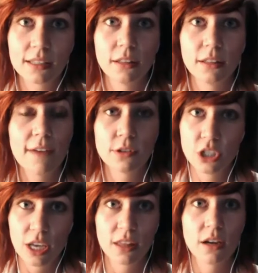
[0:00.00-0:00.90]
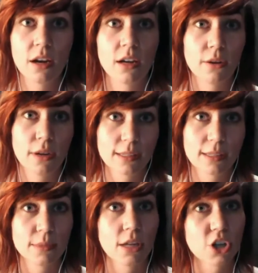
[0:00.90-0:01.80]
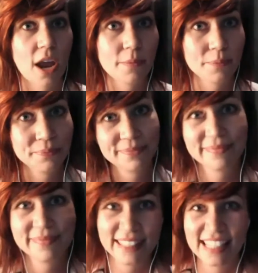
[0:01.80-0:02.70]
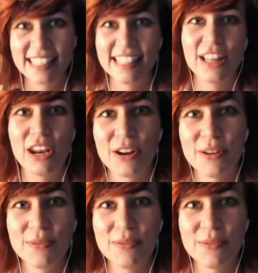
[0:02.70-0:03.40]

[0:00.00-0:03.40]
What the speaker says: Look after each other. Go get some sunshine. See you later.